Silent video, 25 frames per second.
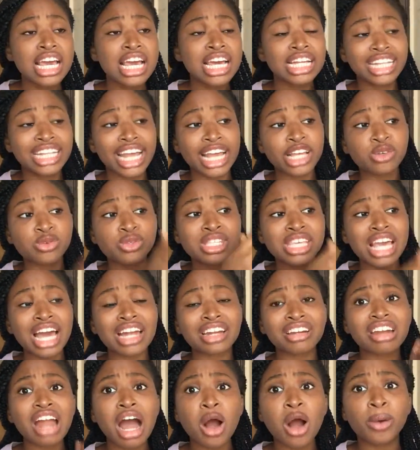Then you see
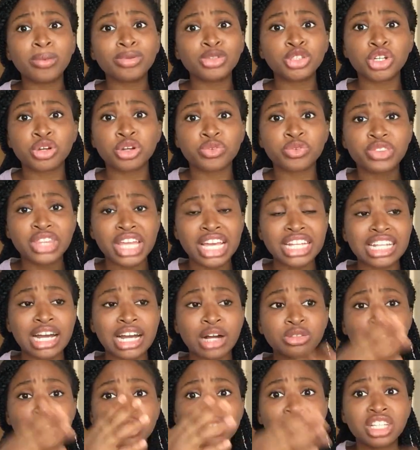another option of
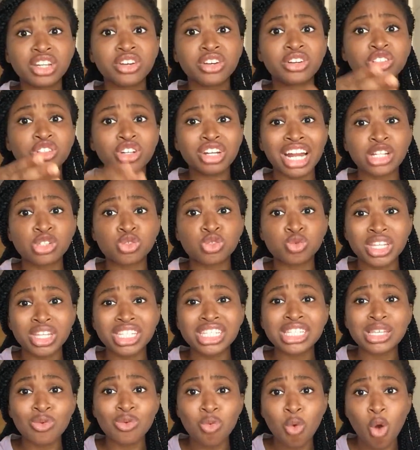
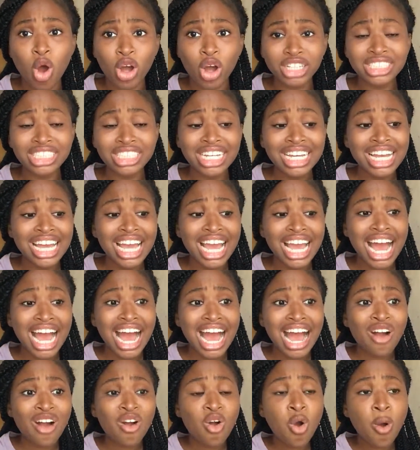10,321.
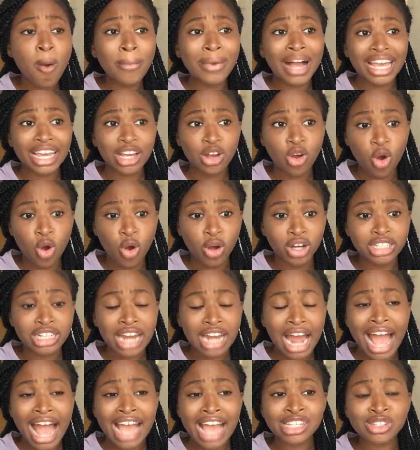Oh my
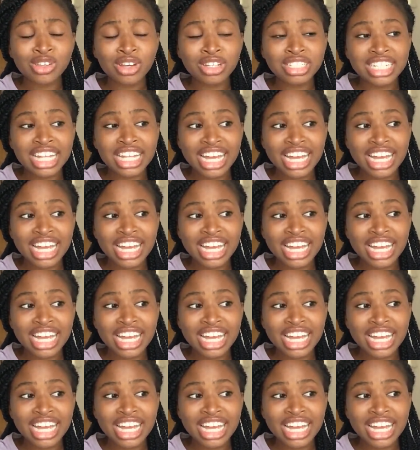god, I